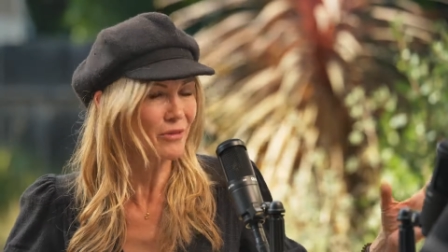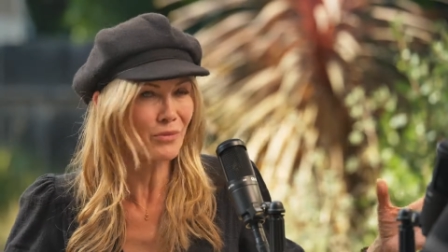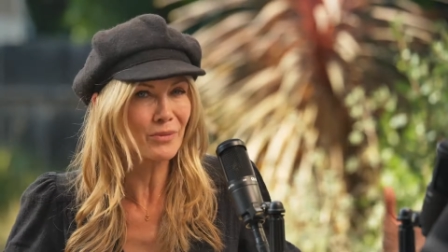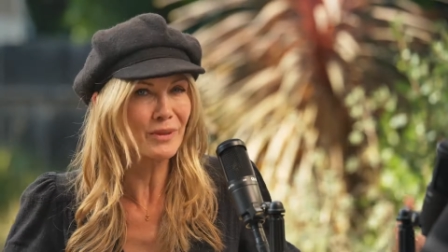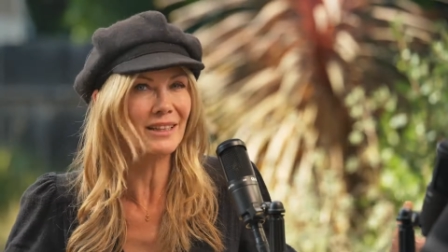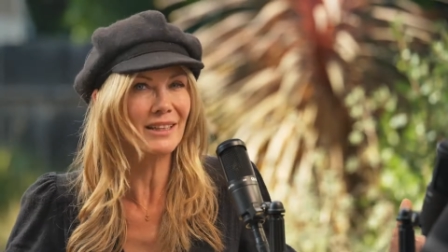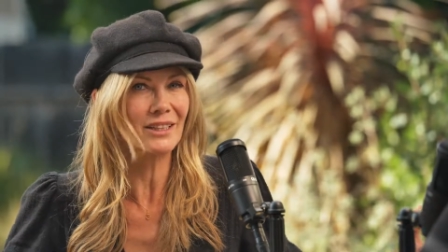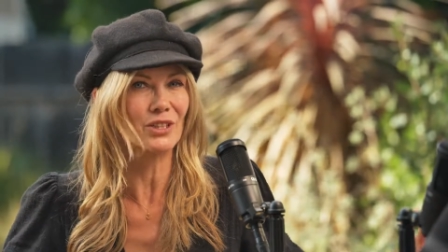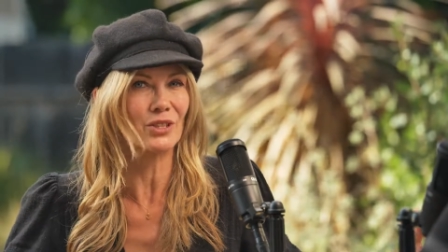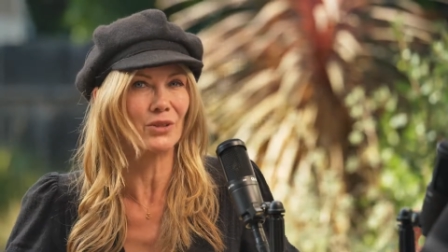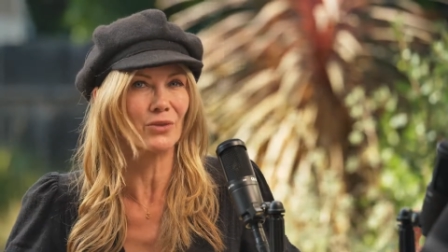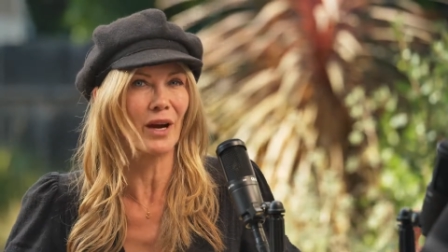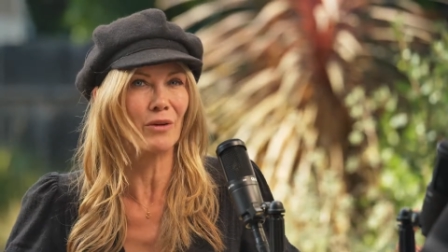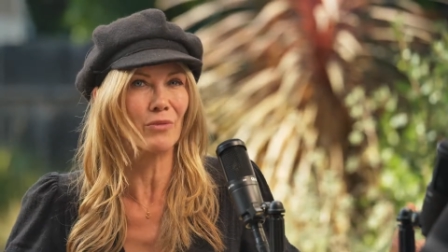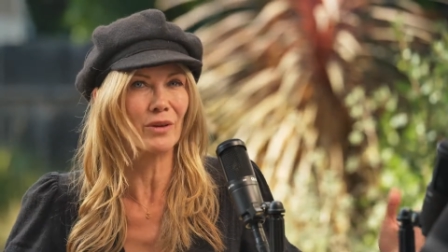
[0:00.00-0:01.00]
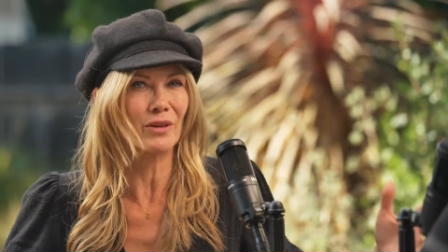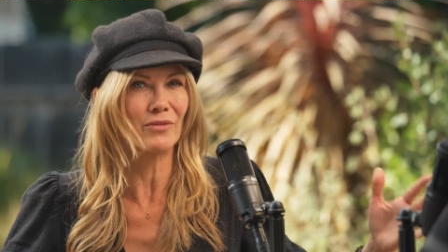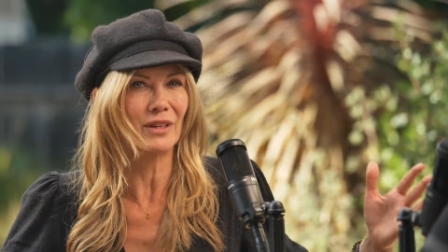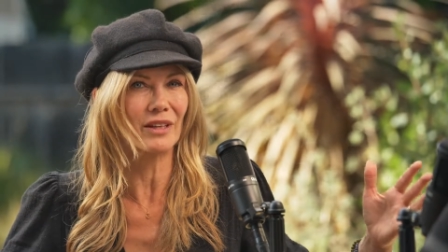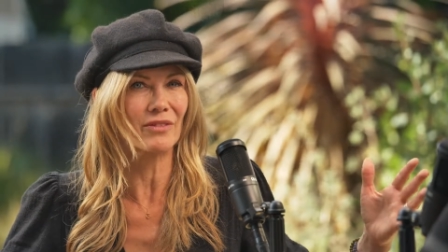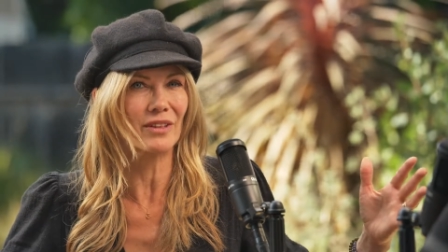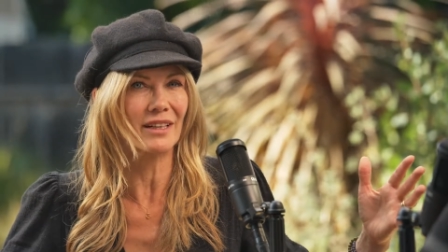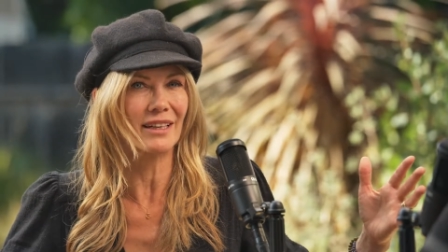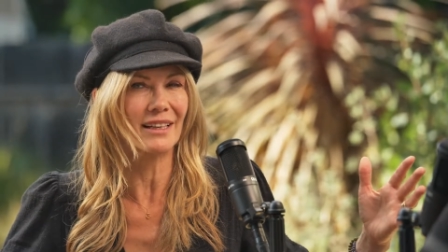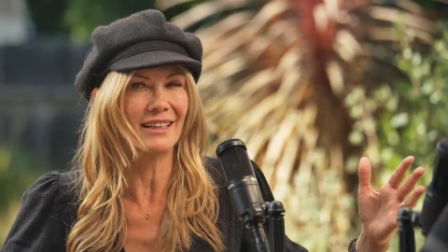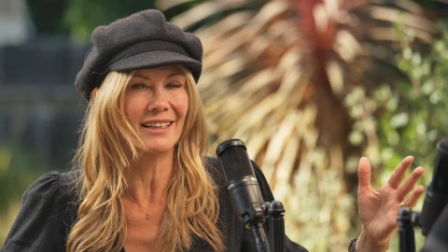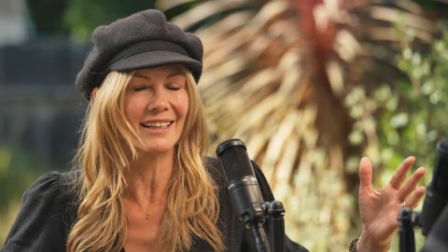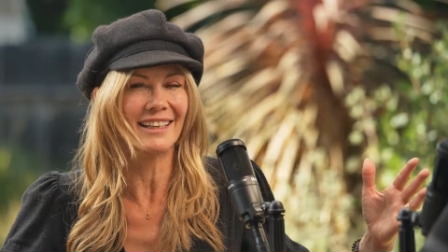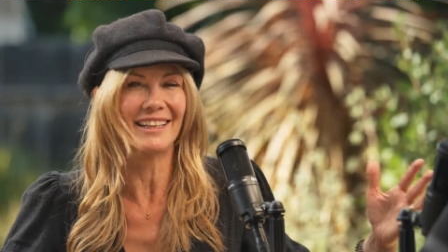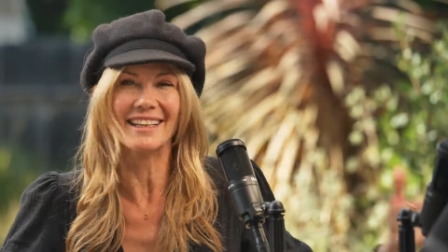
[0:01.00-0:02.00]
I really do. I would have given
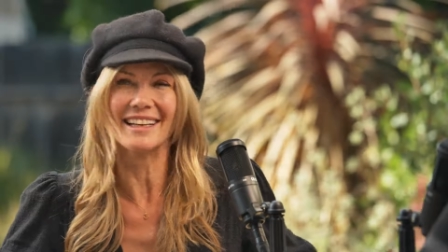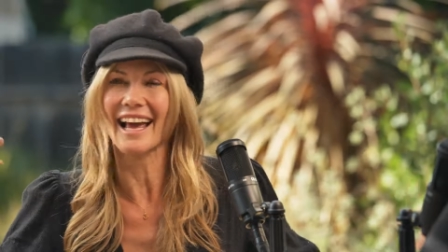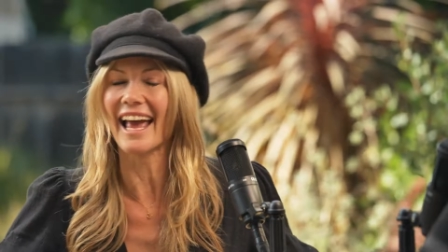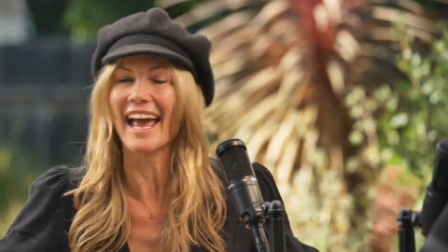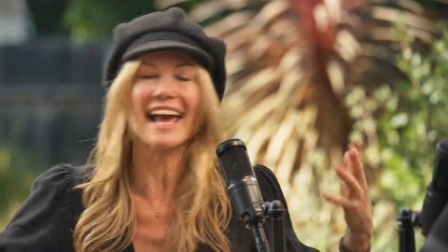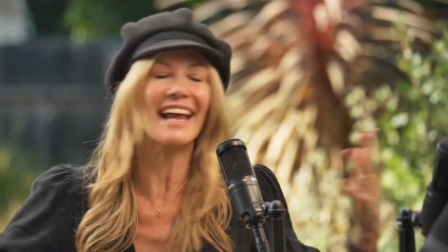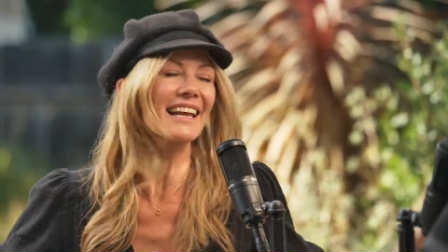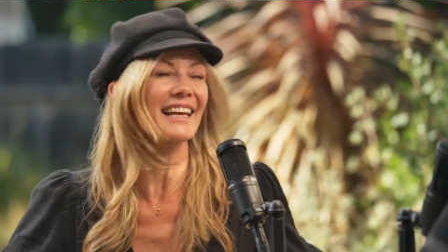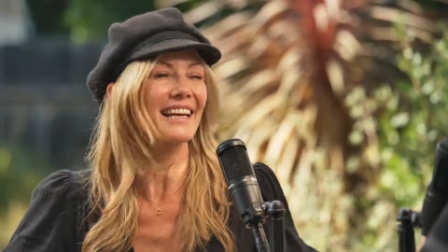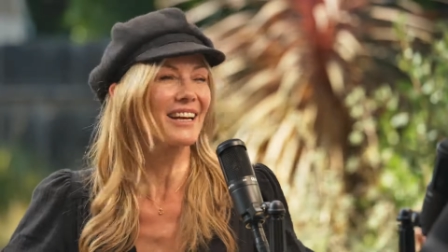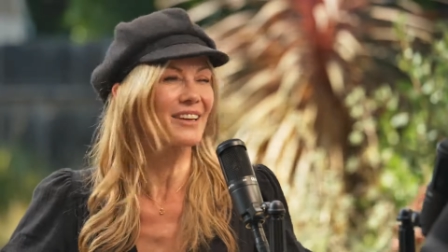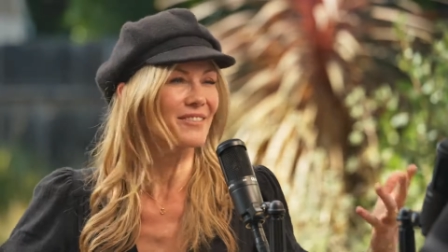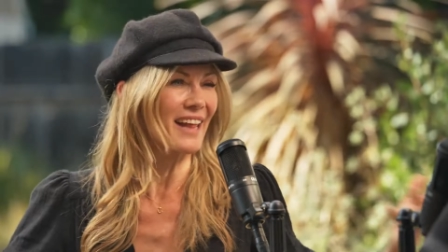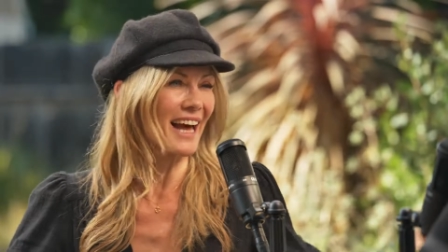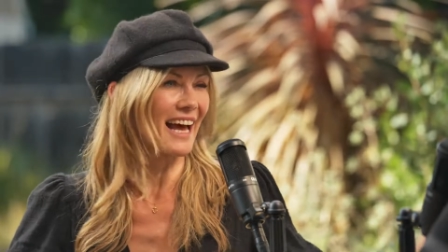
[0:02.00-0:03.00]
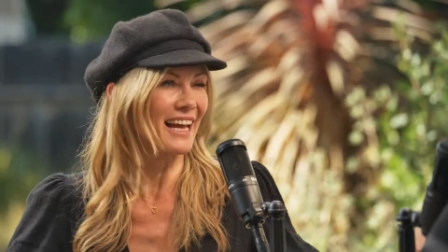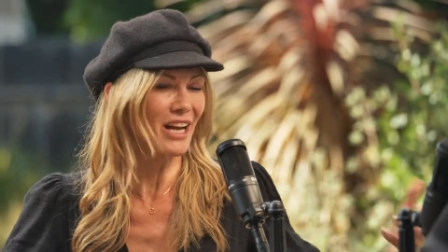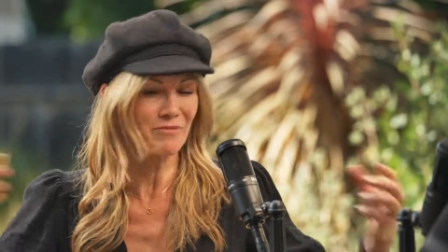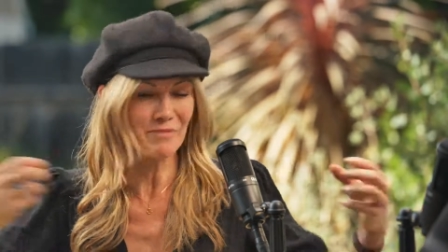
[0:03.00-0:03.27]
any of that.